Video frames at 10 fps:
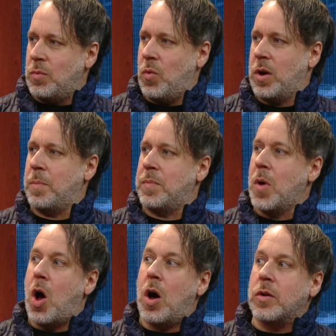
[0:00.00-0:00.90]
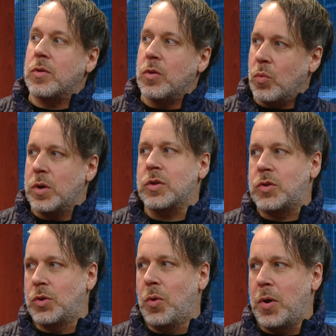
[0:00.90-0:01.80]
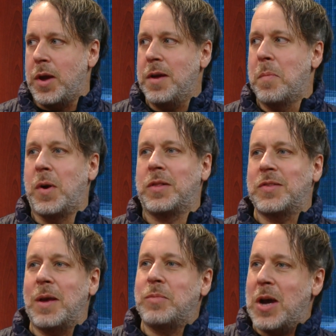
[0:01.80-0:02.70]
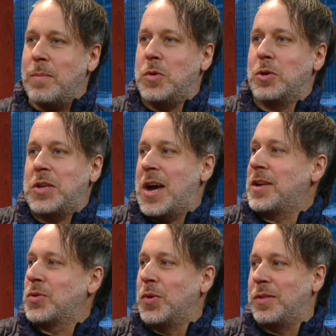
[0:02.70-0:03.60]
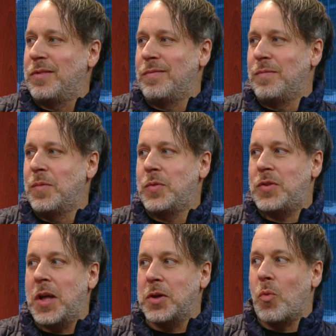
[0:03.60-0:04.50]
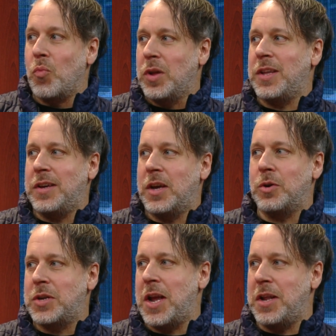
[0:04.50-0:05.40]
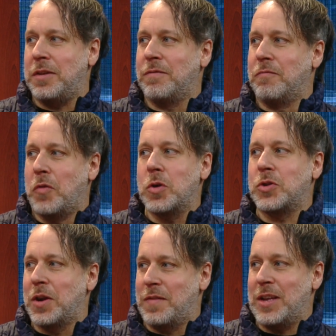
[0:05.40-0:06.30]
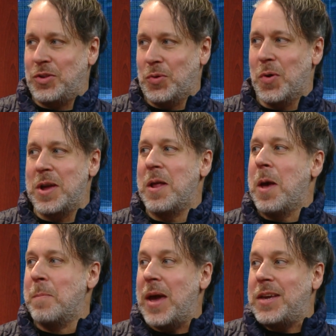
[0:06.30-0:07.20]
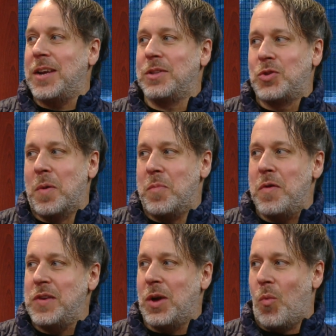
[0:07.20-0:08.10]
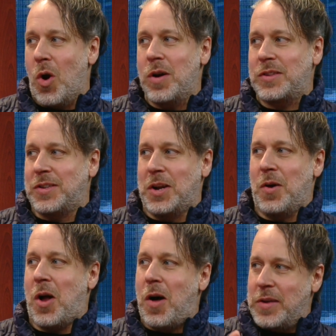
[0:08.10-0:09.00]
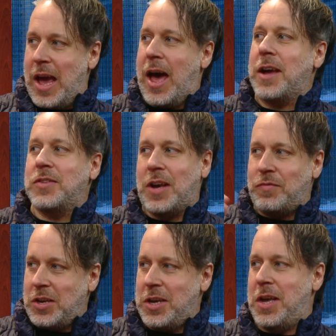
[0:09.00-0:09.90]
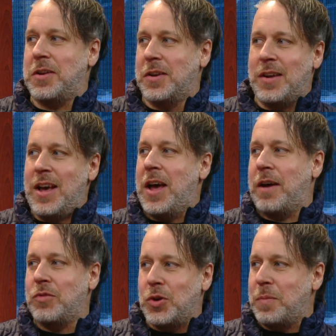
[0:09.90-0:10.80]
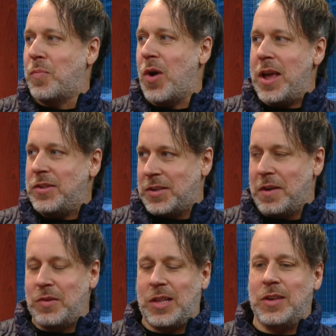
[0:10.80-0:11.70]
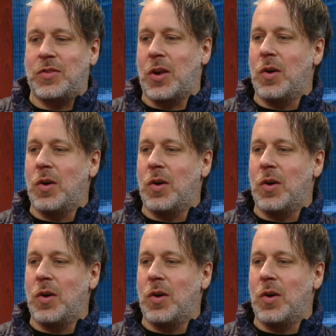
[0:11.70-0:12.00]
You want to mm. honor the real story, but at the same time, you're tasked with telling a really entertaining version of that story, right. making it into a movie that works, you know, and all the acts have to hit and have the good breaks and everything. Right.